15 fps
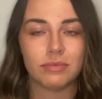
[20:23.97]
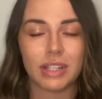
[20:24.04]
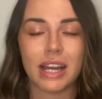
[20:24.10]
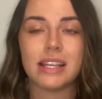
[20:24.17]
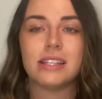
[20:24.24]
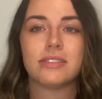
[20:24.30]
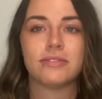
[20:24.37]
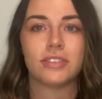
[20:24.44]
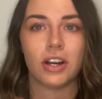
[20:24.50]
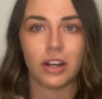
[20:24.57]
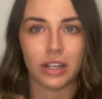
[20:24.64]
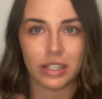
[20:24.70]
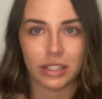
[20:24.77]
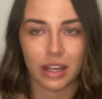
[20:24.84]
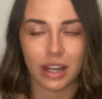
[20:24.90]
That is
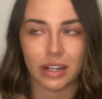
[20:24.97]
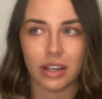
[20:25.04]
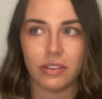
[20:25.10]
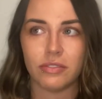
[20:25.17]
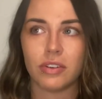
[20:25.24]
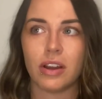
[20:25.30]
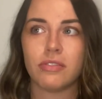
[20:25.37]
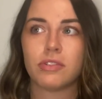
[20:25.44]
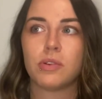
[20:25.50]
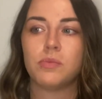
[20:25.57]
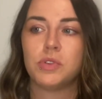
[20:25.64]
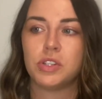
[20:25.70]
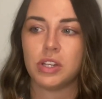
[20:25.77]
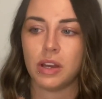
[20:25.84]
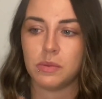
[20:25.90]
fine, and I've come
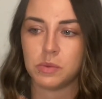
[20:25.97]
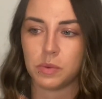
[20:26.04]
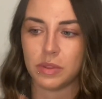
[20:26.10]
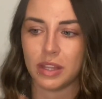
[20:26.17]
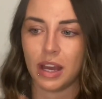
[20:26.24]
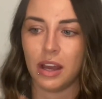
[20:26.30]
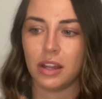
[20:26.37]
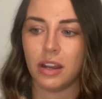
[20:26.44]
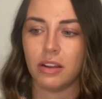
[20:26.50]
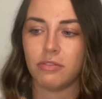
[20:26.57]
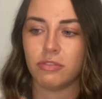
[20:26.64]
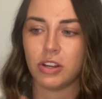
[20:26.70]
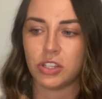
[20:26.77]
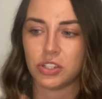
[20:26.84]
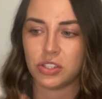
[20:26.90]
to terms with that, and I've
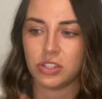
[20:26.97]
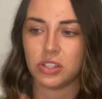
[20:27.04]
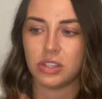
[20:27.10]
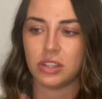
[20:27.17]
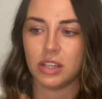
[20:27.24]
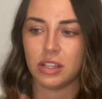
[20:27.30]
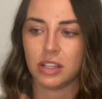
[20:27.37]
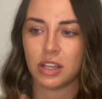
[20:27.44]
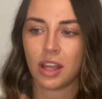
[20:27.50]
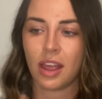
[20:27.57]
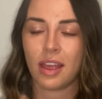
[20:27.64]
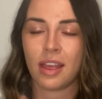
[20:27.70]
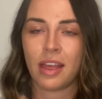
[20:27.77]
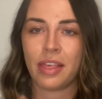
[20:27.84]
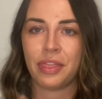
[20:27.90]
registered that
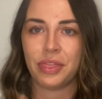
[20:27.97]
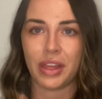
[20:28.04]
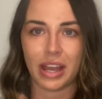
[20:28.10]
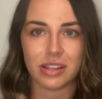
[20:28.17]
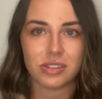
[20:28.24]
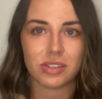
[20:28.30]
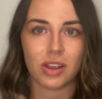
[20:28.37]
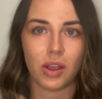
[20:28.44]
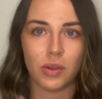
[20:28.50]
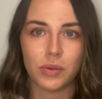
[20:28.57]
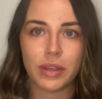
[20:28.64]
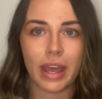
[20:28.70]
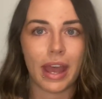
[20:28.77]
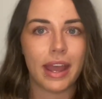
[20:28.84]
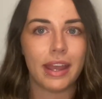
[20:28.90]
that's
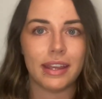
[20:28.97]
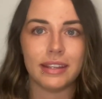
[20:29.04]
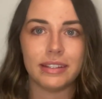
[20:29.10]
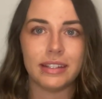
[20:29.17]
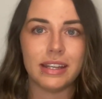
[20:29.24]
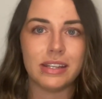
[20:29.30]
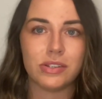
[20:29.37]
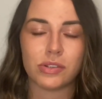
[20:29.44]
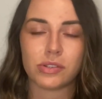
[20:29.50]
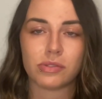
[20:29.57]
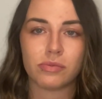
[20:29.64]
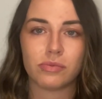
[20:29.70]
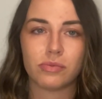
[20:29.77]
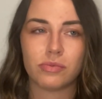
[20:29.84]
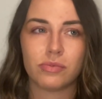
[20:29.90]
okay. It
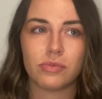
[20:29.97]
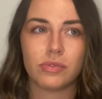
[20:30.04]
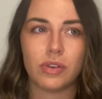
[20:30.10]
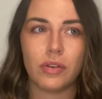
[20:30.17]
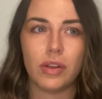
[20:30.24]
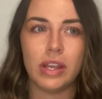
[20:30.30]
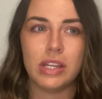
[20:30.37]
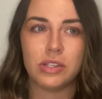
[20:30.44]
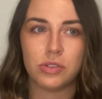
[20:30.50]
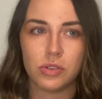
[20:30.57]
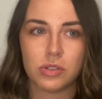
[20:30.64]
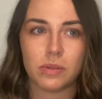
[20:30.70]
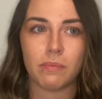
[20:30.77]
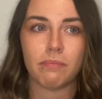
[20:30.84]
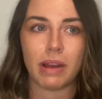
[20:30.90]

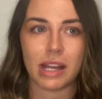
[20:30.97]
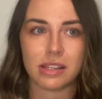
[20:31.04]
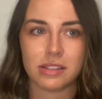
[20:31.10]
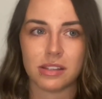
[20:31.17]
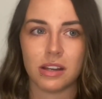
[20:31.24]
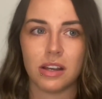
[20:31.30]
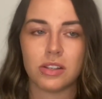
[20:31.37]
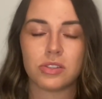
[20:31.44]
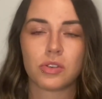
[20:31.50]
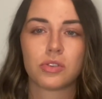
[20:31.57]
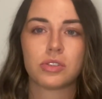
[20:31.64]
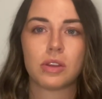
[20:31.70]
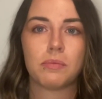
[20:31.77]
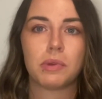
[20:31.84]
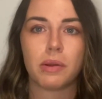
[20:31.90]
doesn't matter as long
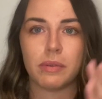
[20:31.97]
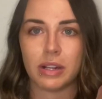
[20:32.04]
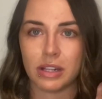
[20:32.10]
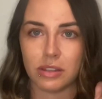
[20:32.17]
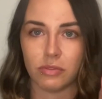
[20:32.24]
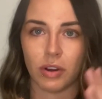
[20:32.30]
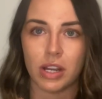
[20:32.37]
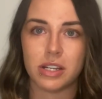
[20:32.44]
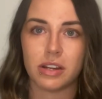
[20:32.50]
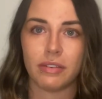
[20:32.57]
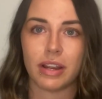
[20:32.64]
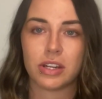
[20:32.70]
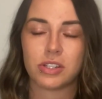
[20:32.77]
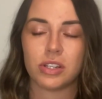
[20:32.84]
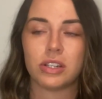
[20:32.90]
as I'm going in the right
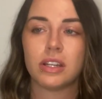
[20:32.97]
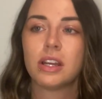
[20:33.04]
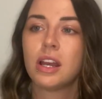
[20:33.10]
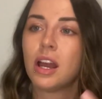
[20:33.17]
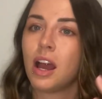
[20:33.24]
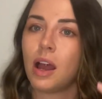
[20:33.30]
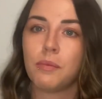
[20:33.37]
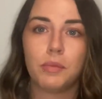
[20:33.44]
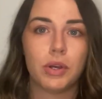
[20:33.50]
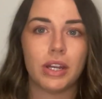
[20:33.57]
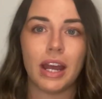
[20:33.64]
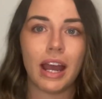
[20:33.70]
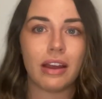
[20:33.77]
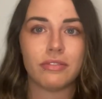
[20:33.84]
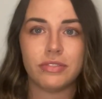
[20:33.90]
direction. I'm gonna
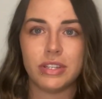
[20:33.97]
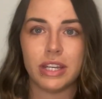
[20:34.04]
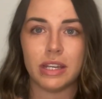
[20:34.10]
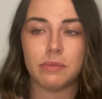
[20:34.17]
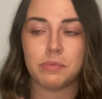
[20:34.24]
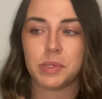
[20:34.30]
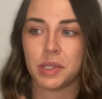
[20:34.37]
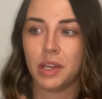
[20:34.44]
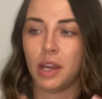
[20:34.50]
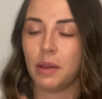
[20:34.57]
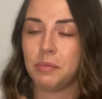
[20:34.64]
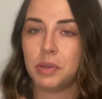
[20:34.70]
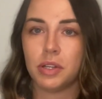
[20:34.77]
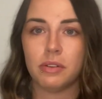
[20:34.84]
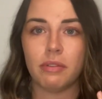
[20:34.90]
have dips.
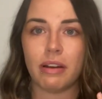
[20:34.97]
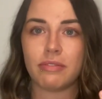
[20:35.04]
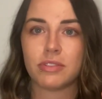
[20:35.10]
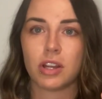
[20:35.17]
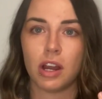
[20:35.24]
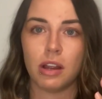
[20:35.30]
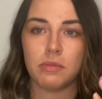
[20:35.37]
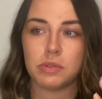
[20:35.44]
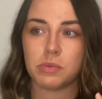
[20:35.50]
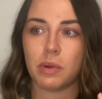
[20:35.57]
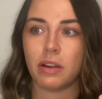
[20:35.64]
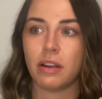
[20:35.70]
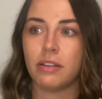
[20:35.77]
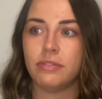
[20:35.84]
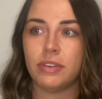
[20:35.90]
I'm gonna have times
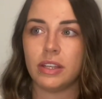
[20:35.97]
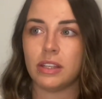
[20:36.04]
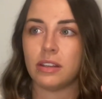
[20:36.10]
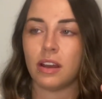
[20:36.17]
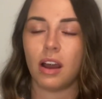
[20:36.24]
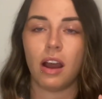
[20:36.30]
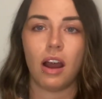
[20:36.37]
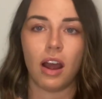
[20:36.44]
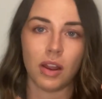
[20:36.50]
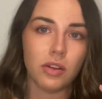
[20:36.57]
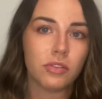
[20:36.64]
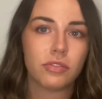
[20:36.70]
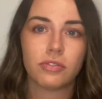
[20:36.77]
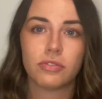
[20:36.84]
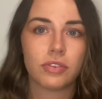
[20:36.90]
where I think I
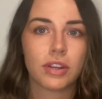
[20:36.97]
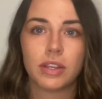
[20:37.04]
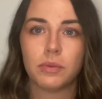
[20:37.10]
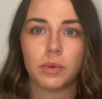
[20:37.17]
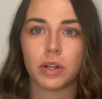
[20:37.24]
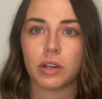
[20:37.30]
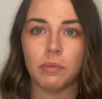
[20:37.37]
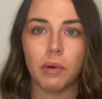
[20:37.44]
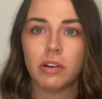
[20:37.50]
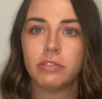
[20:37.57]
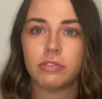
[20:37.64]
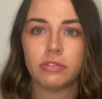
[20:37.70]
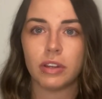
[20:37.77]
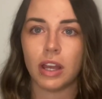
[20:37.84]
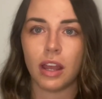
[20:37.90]
don't fucking want to come off
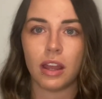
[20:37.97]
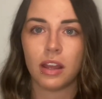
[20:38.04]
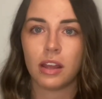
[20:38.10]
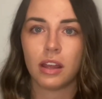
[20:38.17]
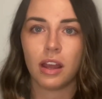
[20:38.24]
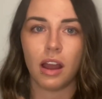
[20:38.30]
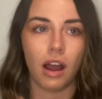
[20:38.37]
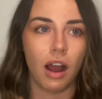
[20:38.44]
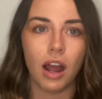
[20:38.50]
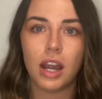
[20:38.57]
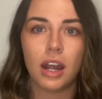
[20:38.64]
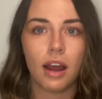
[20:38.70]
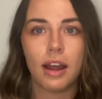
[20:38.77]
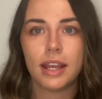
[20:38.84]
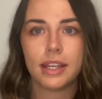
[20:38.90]
of it. I
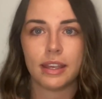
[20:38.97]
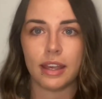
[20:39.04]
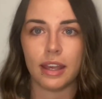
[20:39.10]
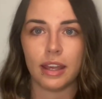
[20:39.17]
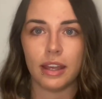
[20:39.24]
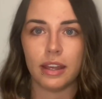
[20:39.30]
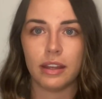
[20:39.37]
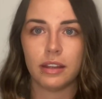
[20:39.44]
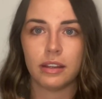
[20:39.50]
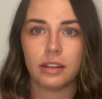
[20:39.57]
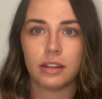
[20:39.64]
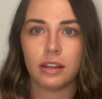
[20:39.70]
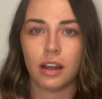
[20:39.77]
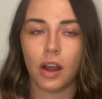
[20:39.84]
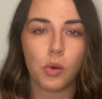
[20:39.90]
like it.
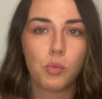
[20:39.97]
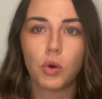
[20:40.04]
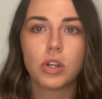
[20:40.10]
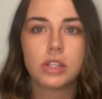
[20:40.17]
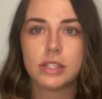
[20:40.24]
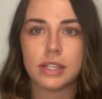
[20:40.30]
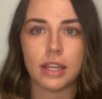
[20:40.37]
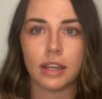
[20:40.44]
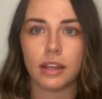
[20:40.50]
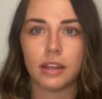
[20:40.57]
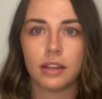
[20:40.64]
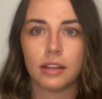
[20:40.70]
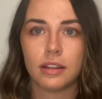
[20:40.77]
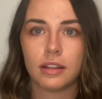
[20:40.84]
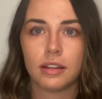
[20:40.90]
I want it.
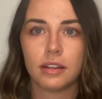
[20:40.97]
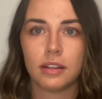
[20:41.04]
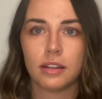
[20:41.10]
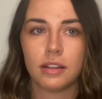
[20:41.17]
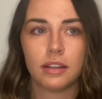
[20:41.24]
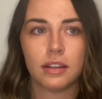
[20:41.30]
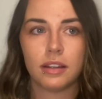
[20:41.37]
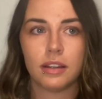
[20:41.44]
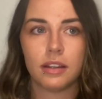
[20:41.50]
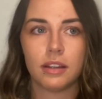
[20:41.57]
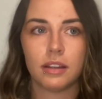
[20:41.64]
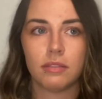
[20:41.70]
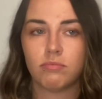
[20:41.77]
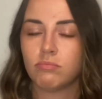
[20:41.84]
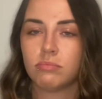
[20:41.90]

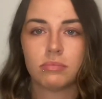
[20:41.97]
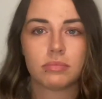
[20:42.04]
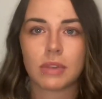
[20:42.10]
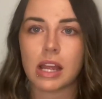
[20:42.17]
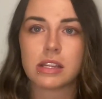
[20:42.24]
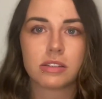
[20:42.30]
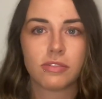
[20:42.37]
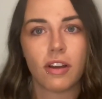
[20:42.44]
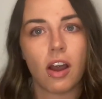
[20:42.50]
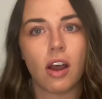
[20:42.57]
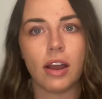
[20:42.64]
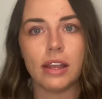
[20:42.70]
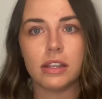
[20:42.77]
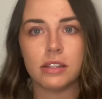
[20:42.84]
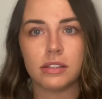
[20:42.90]
That's
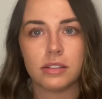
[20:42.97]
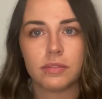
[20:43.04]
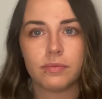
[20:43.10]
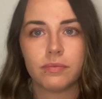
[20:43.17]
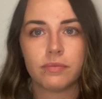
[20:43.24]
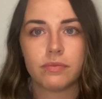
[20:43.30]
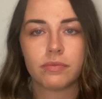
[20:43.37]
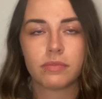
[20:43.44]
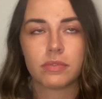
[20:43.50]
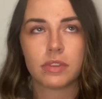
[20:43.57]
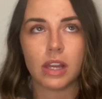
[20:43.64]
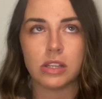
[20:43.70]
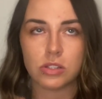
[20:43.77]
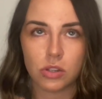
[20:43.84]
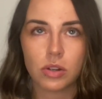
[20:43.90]
fine,
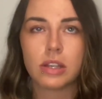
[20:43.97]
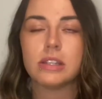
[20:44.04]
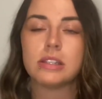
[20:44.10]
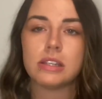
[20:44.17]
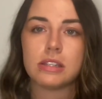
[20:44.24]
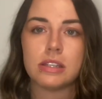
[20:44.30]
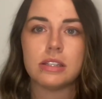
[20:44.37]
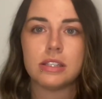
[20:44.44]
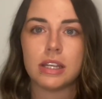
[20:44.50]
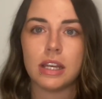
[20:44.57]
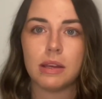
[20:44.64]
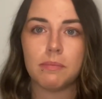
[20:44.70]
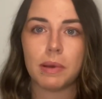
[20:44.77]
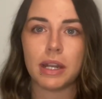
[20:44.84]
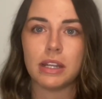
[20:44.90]
as long as it's a
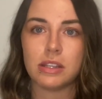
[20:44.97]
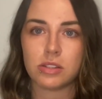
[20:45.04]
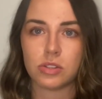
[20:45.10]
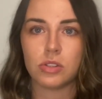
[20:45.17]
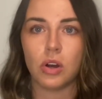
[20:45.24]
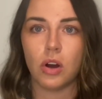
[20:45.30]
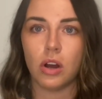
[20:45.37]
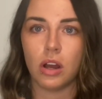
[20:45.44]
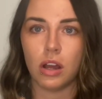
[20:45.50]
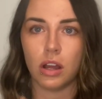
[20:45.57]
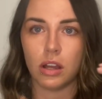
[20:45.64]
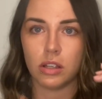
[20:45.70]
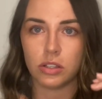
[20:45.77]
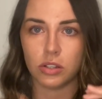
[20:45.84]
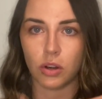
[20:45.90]
dip and it's not a,
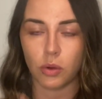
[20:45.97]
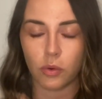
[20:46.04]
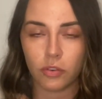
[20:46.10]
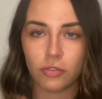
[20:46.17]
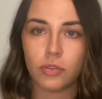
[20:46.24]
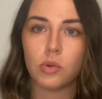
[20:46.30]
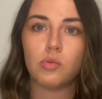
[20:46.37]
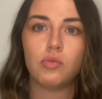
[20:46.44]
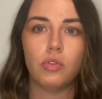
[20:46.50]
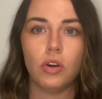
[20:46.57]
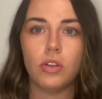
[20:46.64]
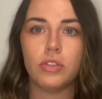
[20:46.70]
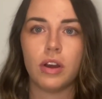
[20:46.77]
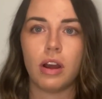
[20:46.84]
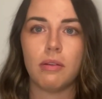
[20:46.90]
you know, a full
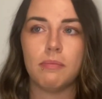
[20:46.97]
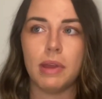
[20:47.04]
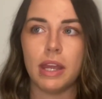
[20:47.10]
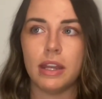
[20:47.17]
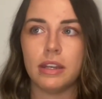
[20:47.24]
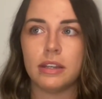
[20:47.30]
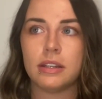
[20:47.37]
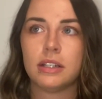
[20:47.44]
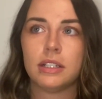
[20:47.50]
rut that I'm in.